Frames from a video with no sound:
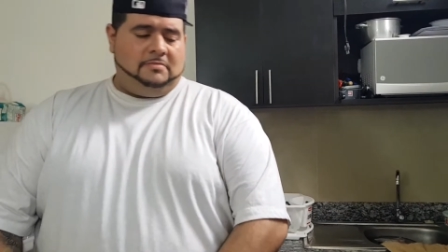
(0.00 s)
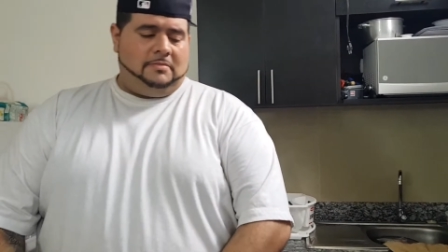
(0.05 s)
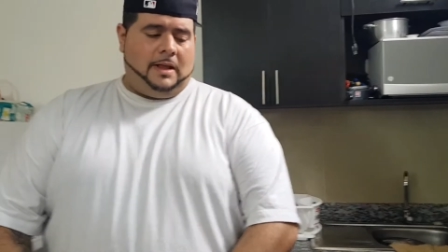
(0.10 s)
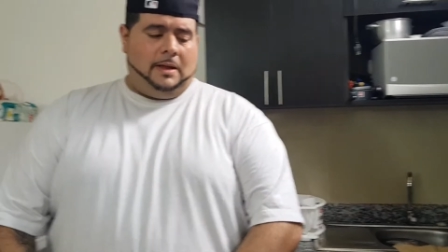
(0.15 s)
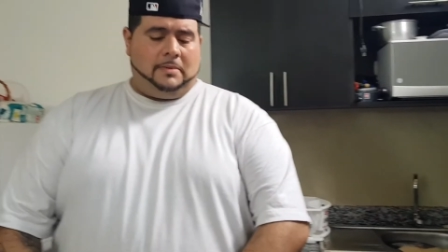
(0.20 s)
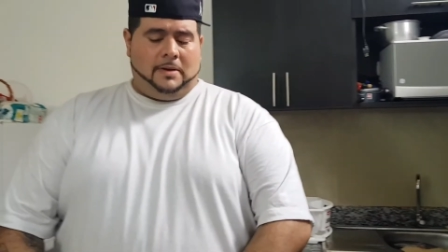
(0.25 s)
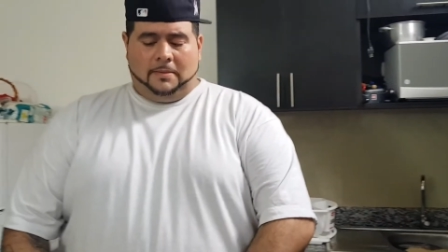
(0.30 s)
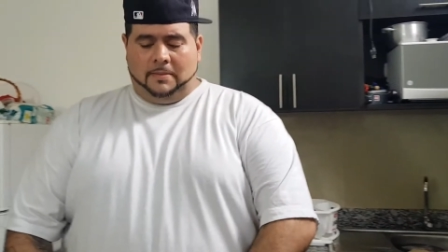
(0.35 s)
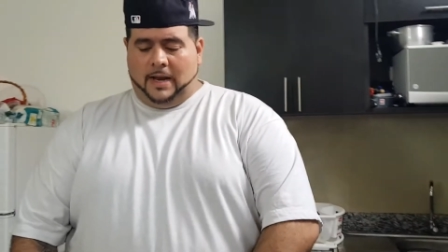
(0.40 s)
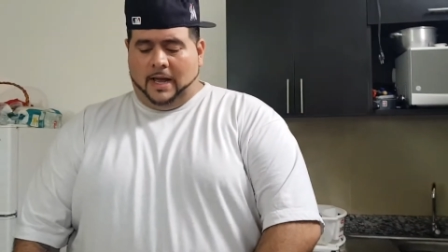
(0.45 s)

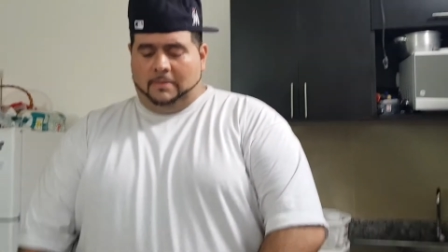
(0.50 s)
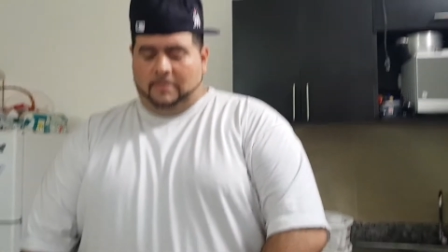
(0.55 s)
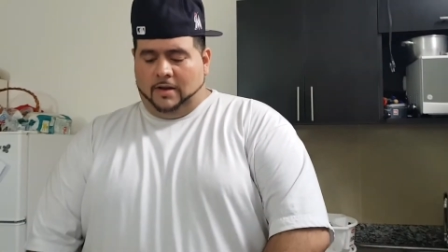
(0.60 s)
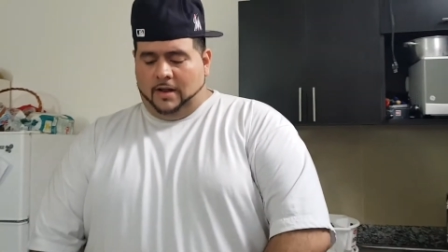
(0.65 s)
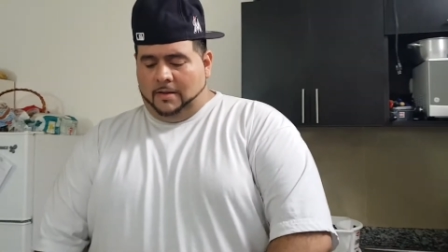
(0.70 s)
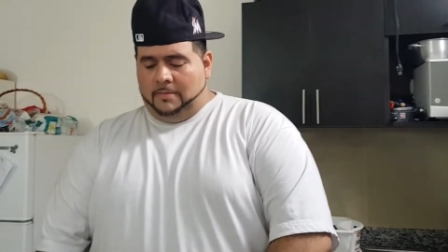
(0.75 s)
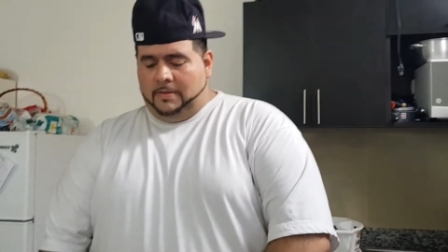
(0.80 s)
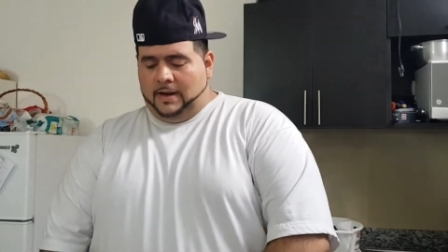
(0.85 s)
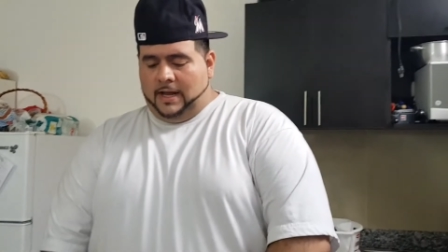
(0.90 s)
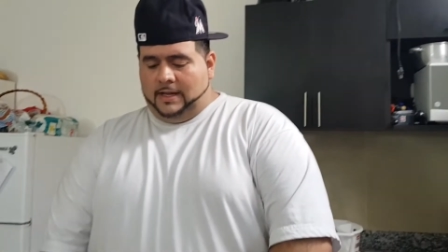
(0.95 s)
blah, blah, blah,
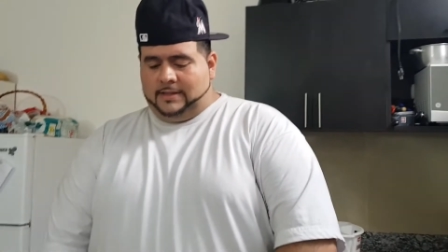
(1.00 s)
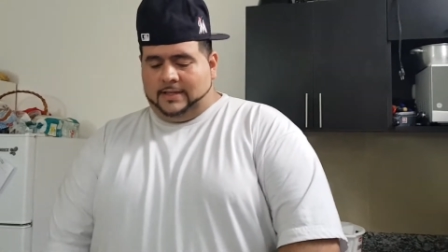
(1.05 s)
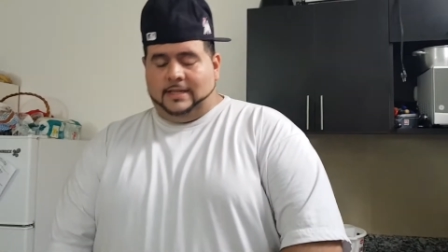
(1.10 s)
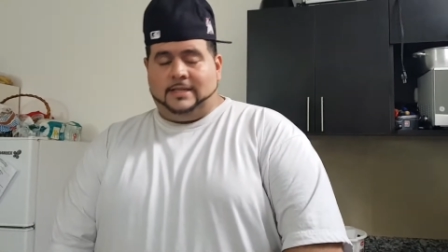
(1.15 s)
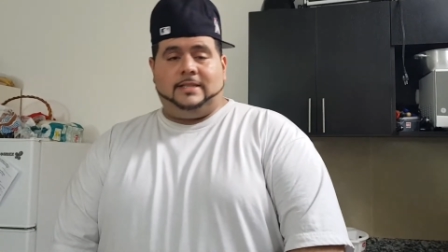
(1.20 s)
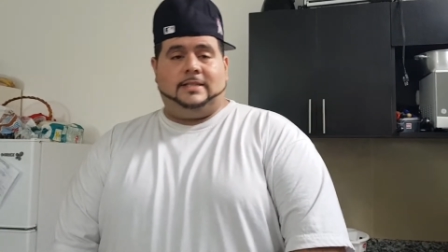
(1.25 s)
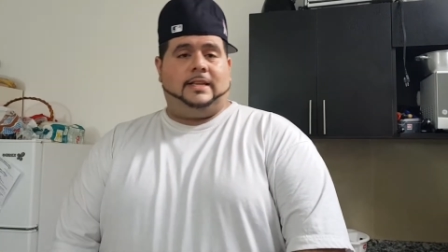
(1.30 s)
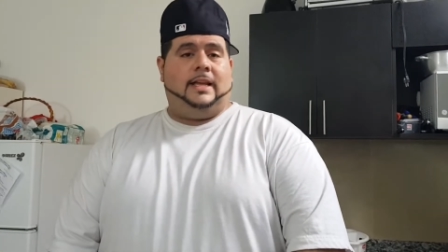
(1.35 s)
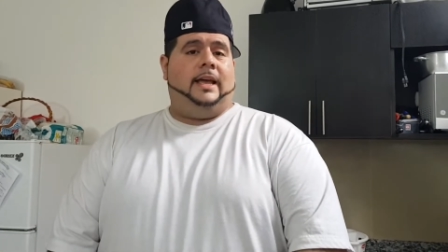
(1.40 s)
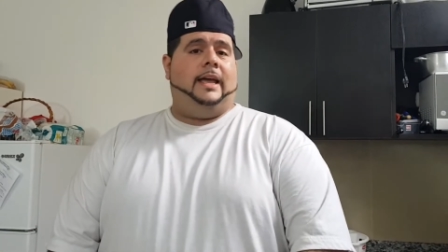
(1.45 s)
blah, blah.
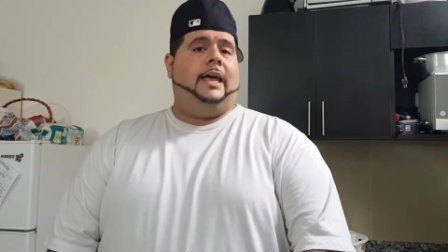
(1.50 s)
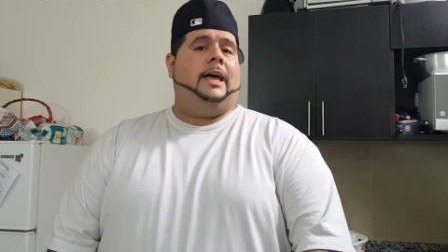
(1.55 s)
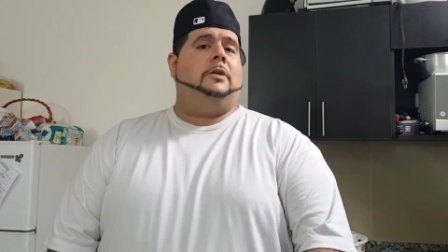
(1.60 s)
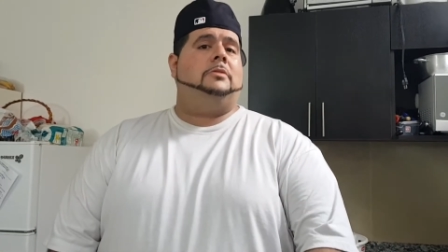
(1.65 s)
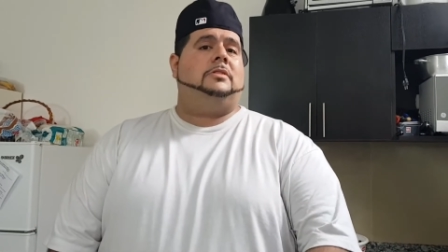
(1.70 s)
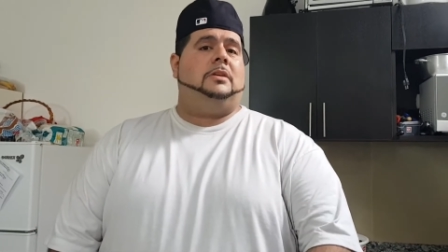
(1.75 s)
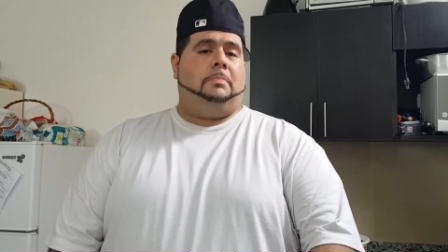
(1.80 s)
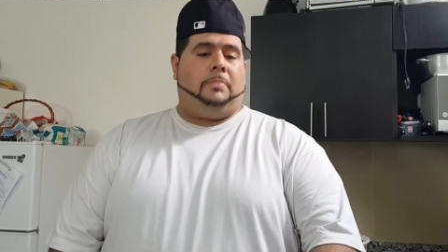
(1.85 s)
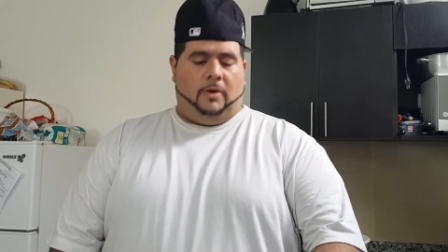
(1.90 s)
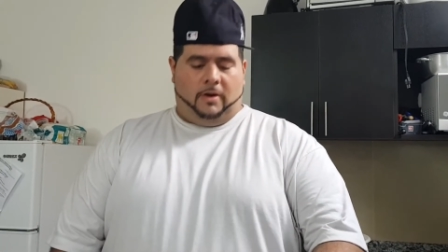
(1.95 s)
This is the
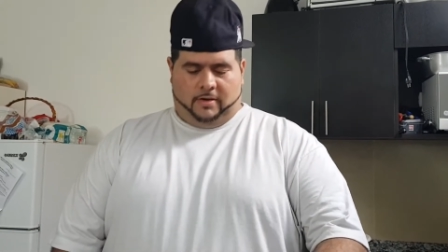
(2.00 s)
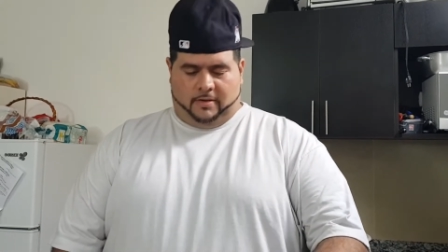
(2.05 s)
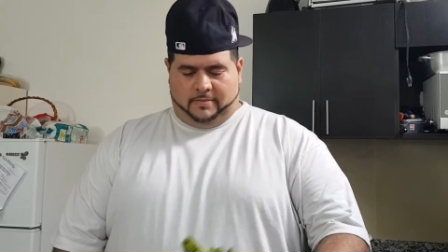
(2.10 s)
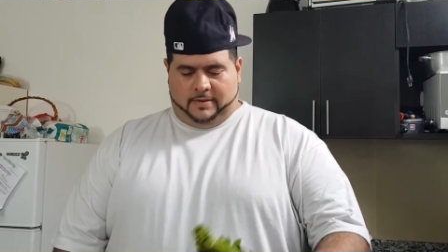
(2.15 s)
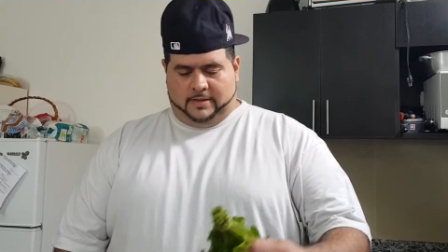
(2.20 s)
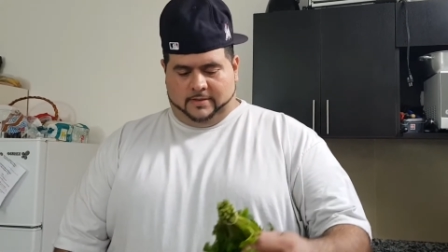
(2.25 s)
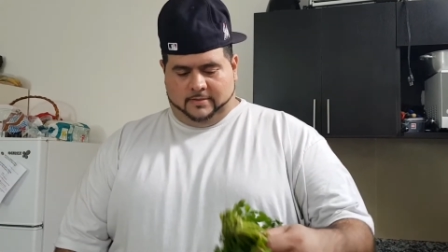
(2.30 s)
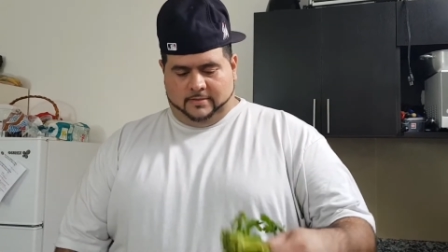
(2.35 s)
health part.